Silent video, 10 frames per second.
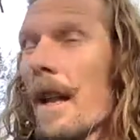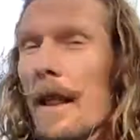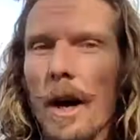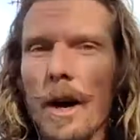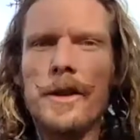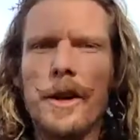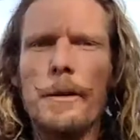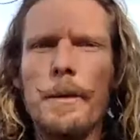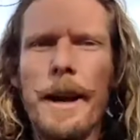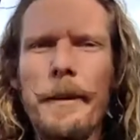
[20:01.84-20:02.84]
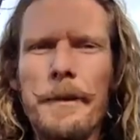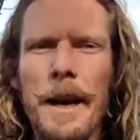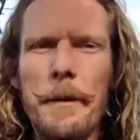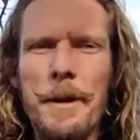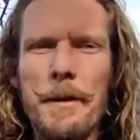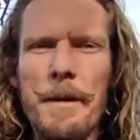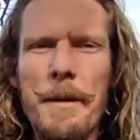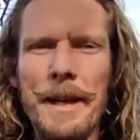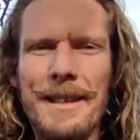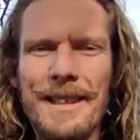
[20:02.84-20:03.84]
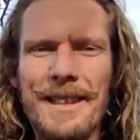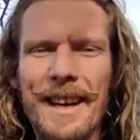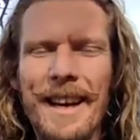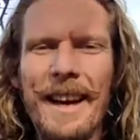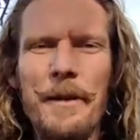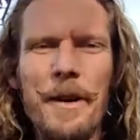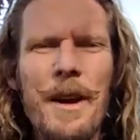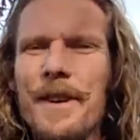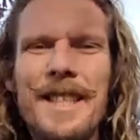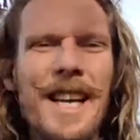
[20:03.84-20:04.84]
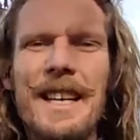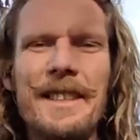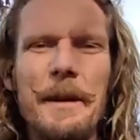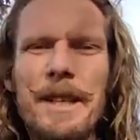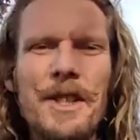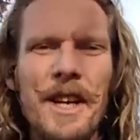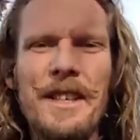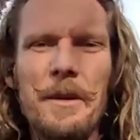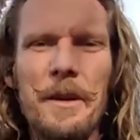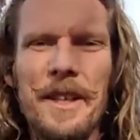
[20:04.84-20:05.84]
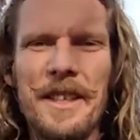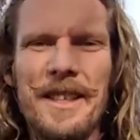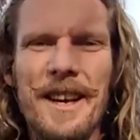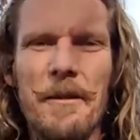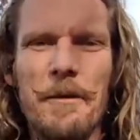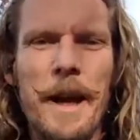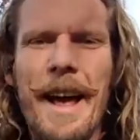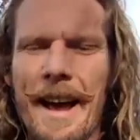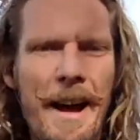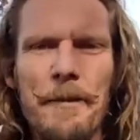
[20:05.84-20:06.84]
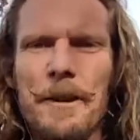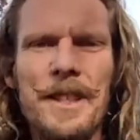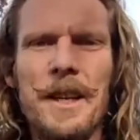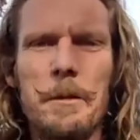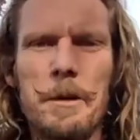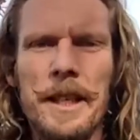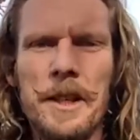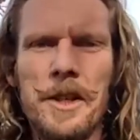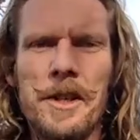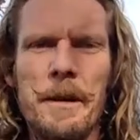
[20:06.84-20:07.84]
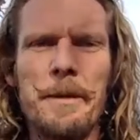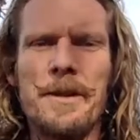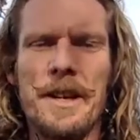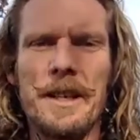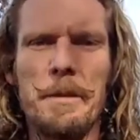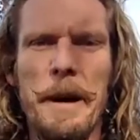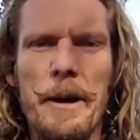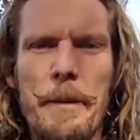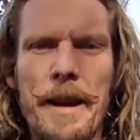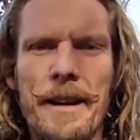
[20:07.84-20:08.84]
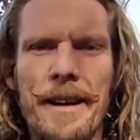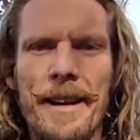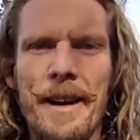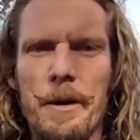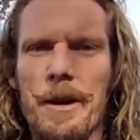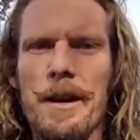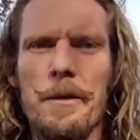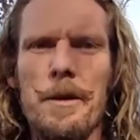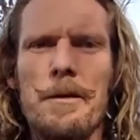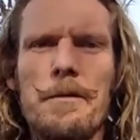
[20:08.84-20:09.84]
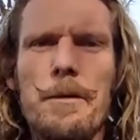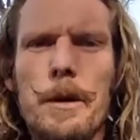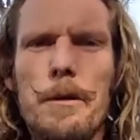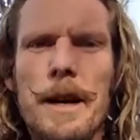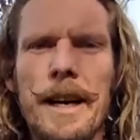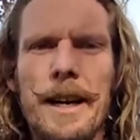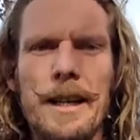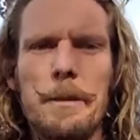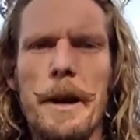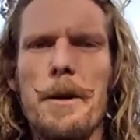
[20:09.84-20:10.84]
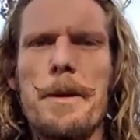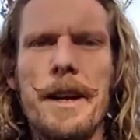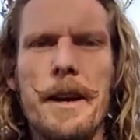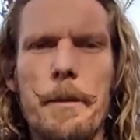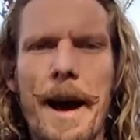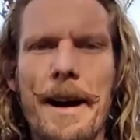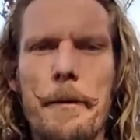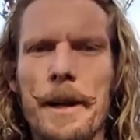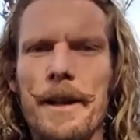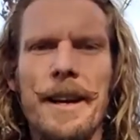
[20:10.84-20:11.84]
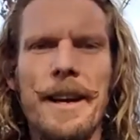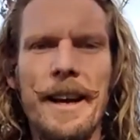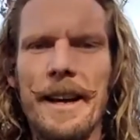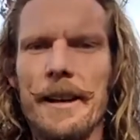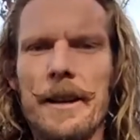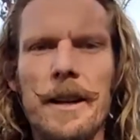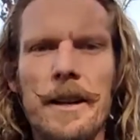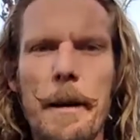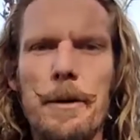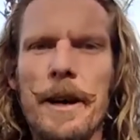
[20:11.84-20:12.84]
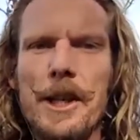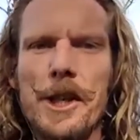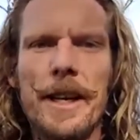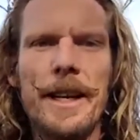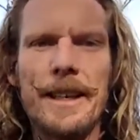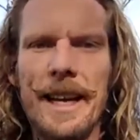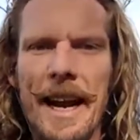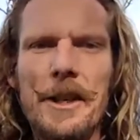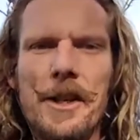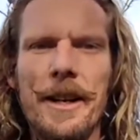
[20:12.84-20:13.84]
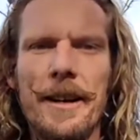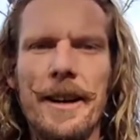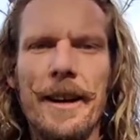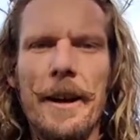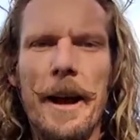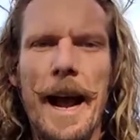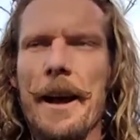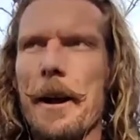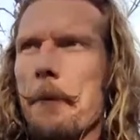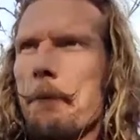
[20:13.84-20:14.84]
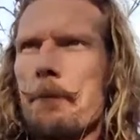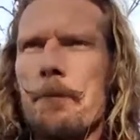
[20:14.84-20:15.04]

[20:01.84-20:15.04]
long-term lifetime commitments. And what I want to say is like, be gentle with yourself. Every single relationship is an experiment. We're running an experiment in compatibility and collaboration and connection. And